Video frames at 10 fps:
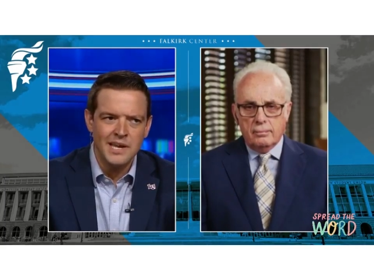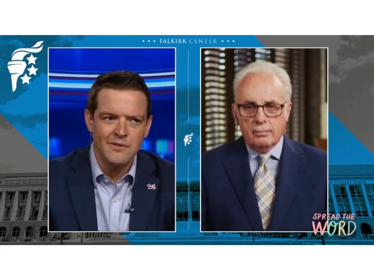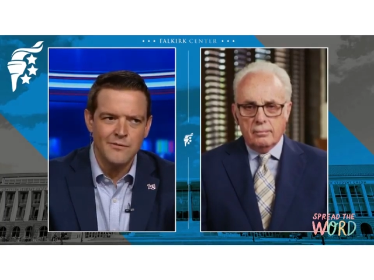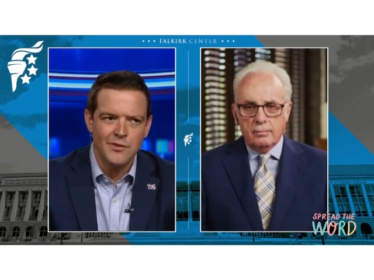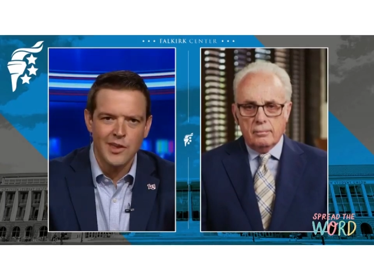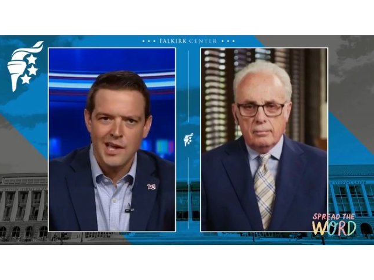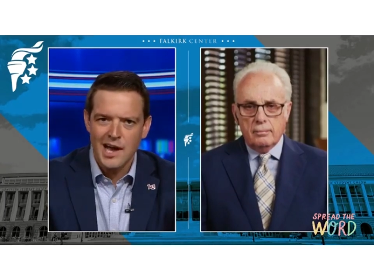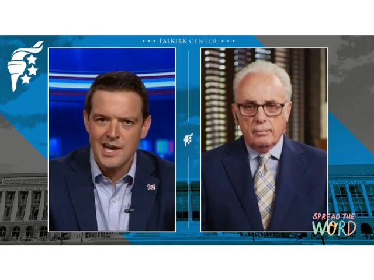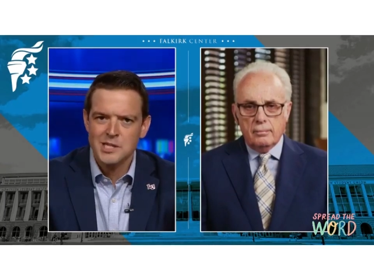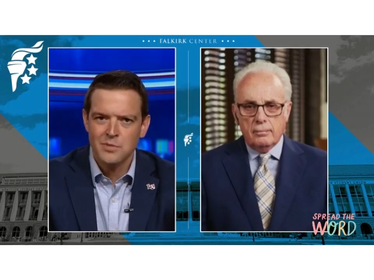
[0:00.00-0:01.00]
Speaker 1: for the
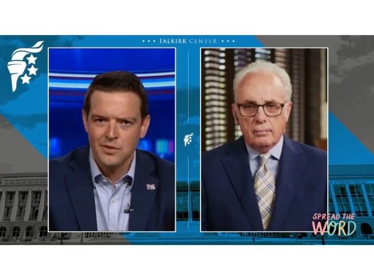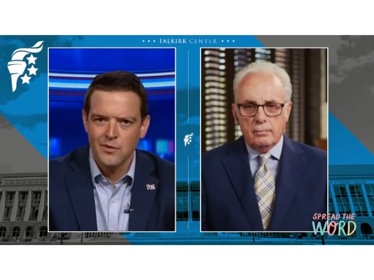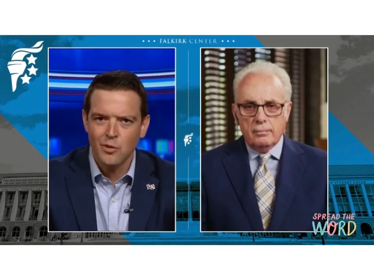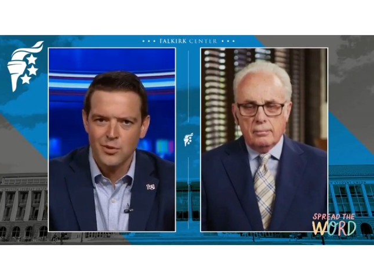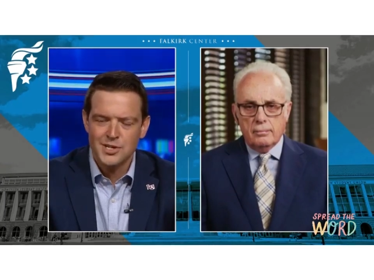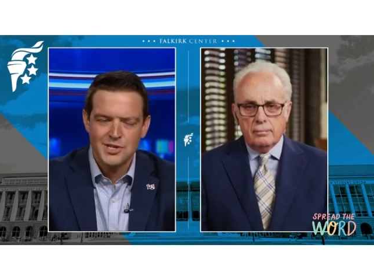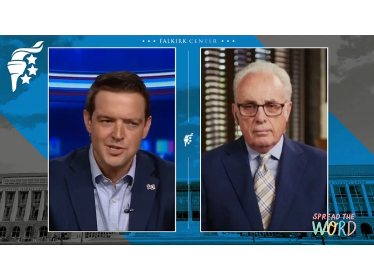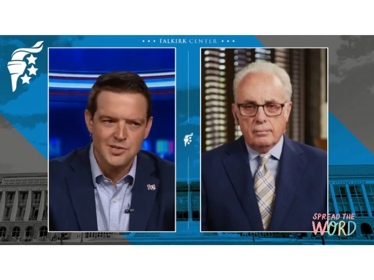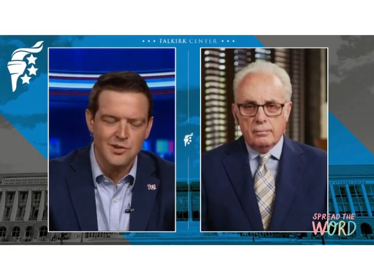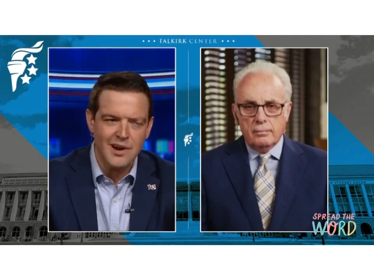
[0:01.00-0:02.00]
gospel of the Lord Jesus
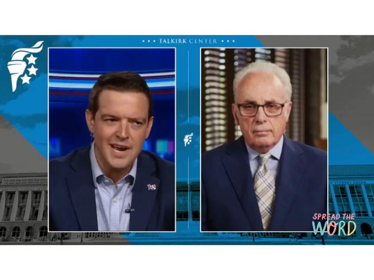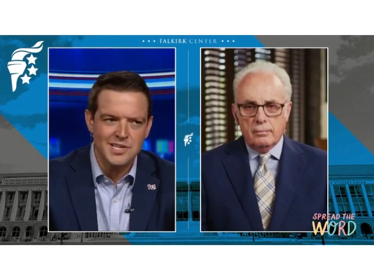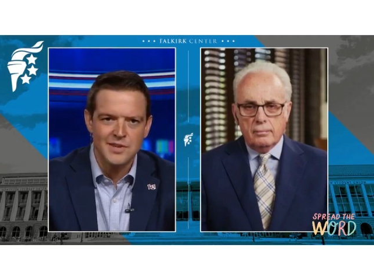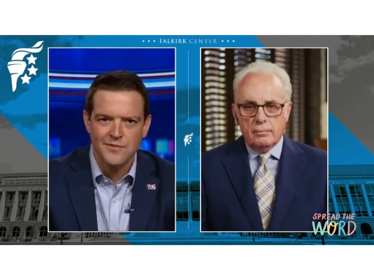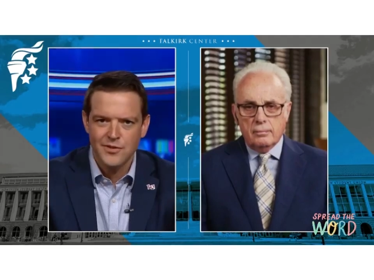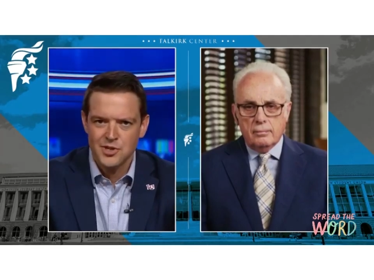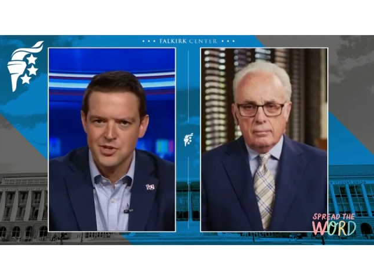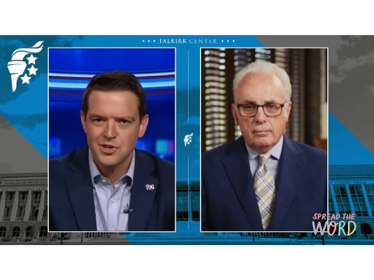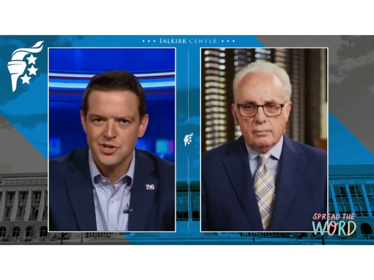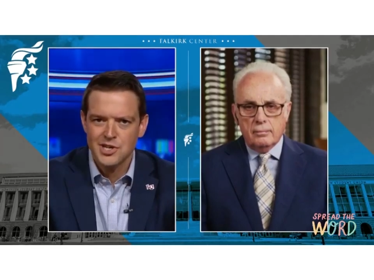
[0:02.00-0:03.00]
Christ and for the
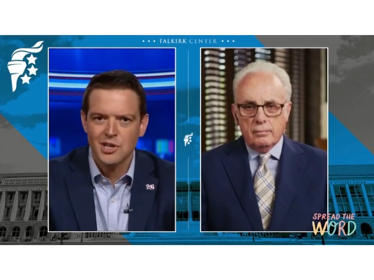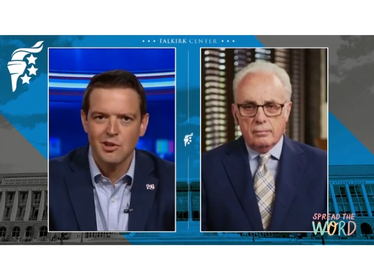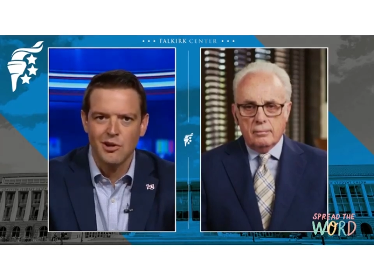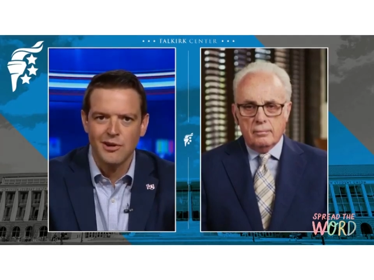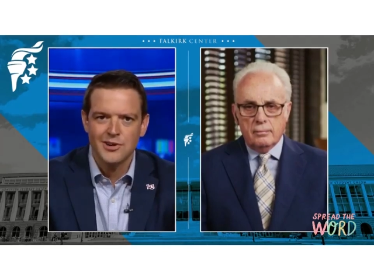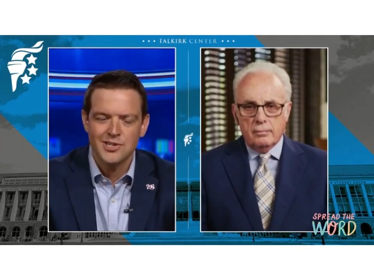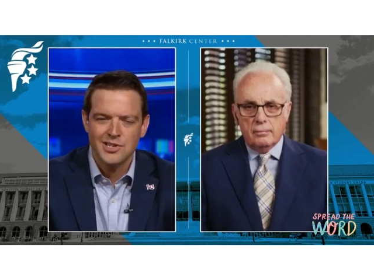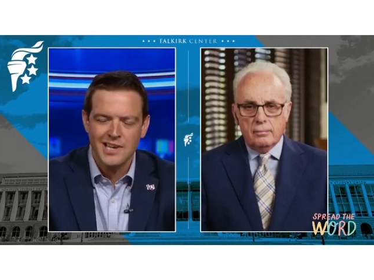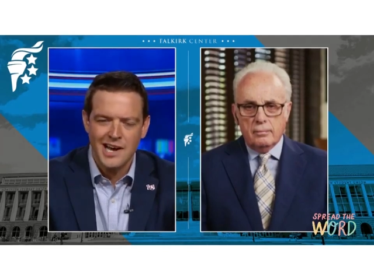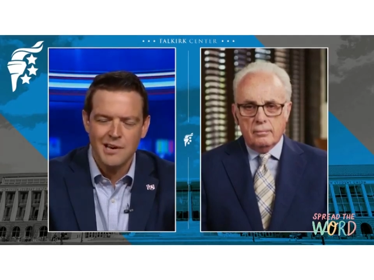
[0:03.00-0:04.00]
church at large.
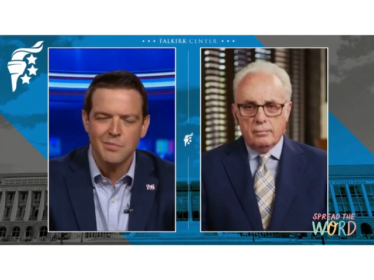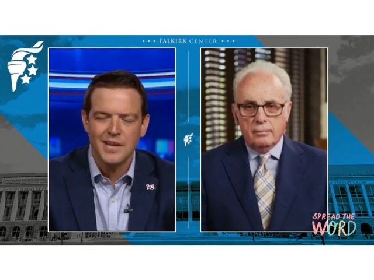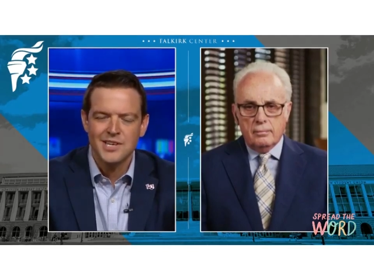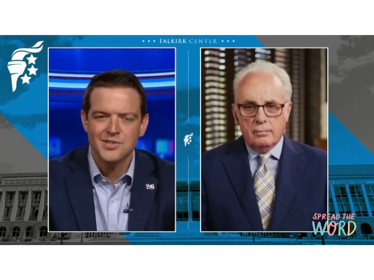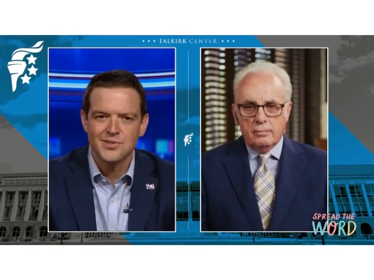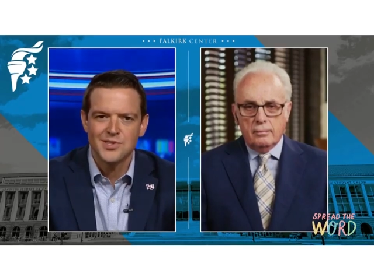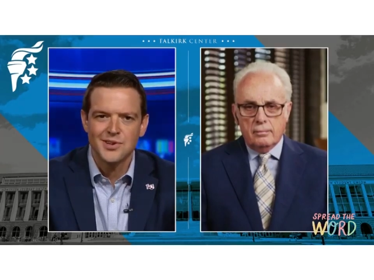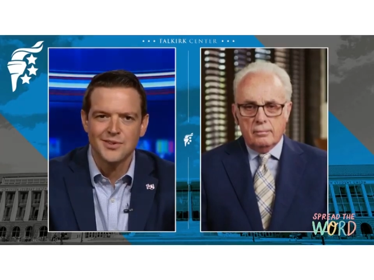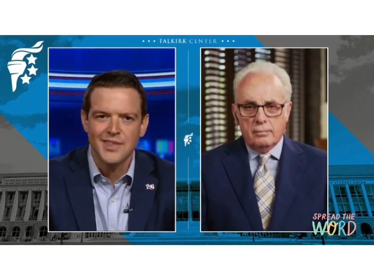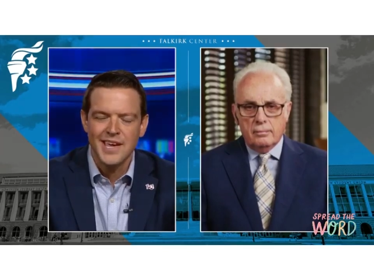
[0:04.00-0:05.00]
God bless you, sir.
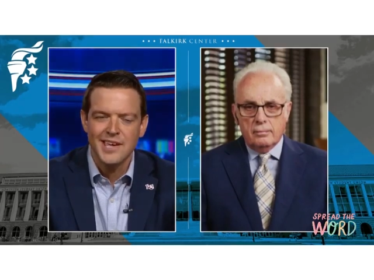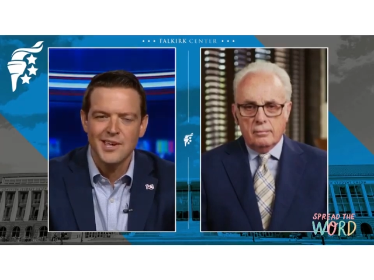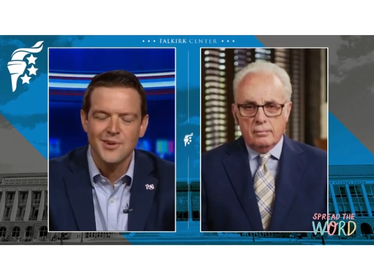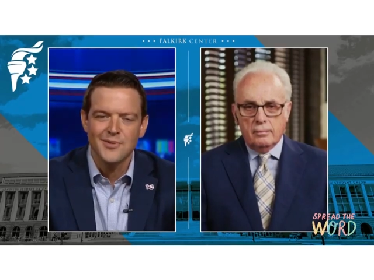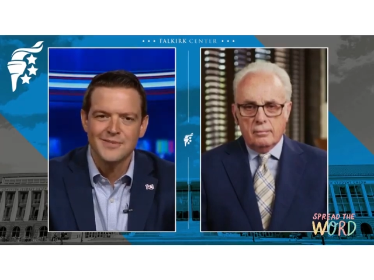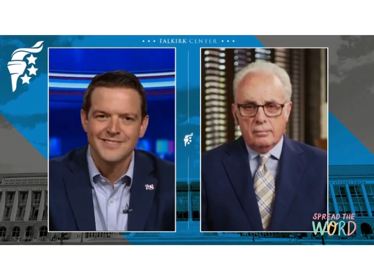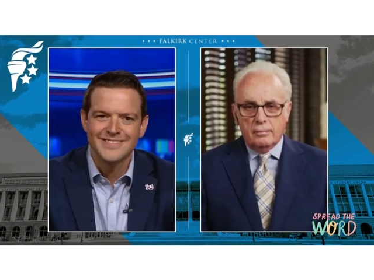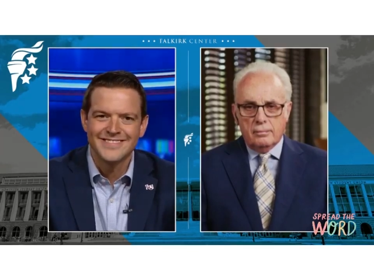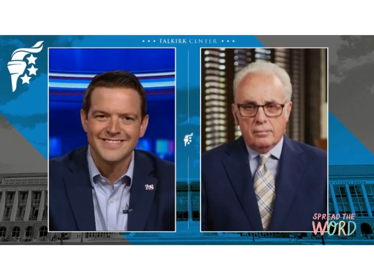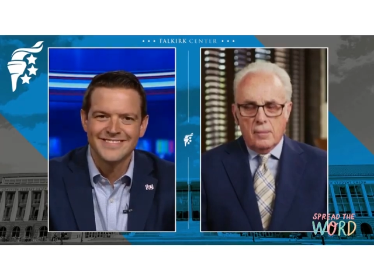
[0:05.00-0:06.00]
Thank you.
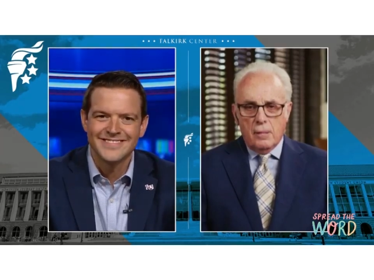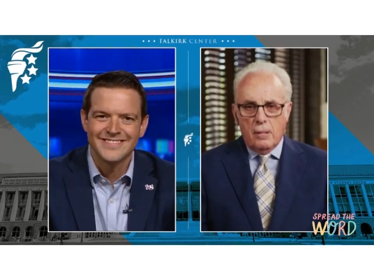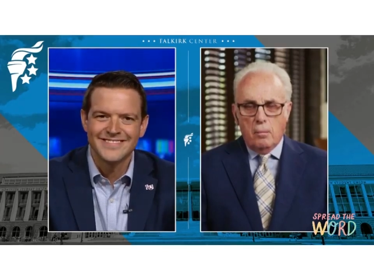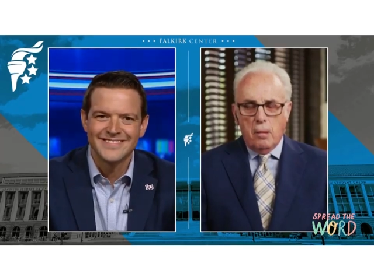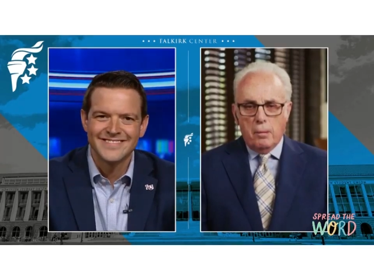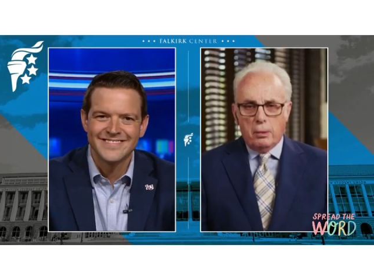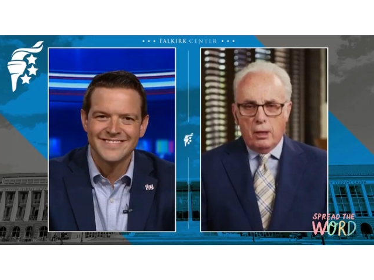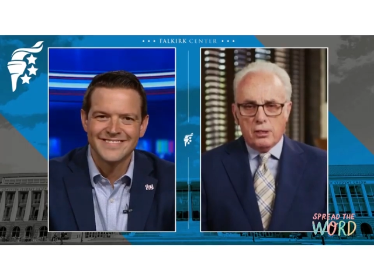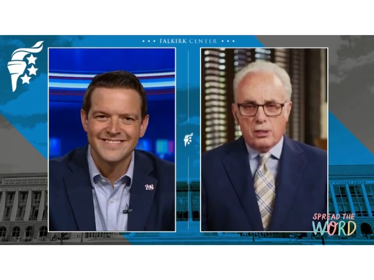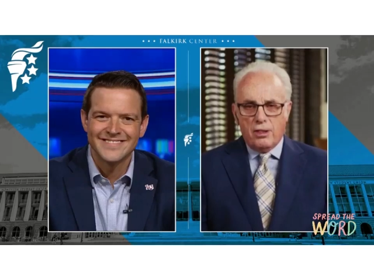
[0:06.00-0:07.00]
Speaker 2: Oh, my pleasure.
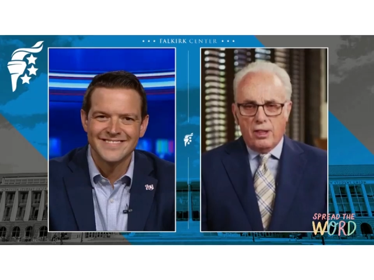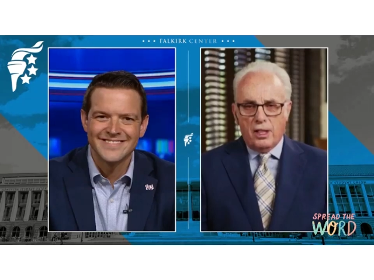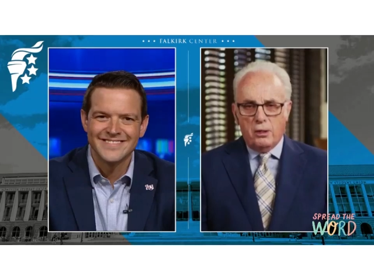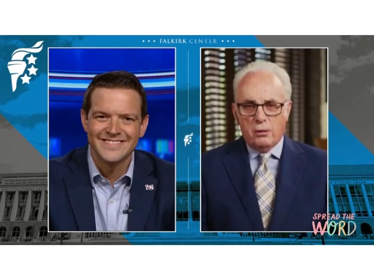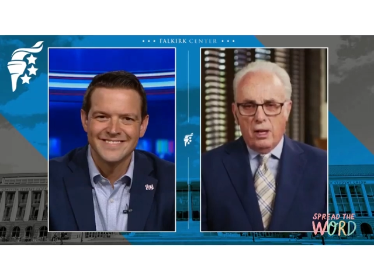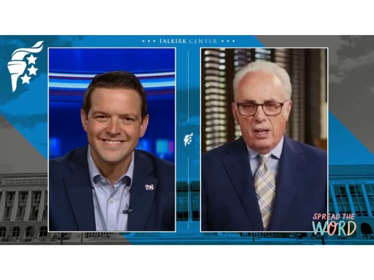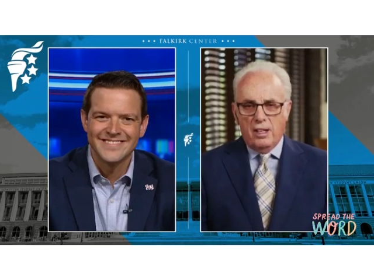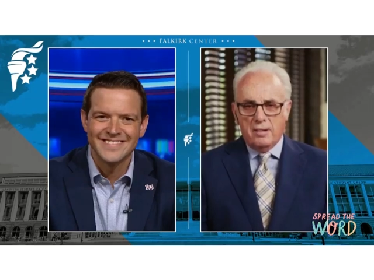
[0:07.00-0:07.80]
Thank you, Ryan.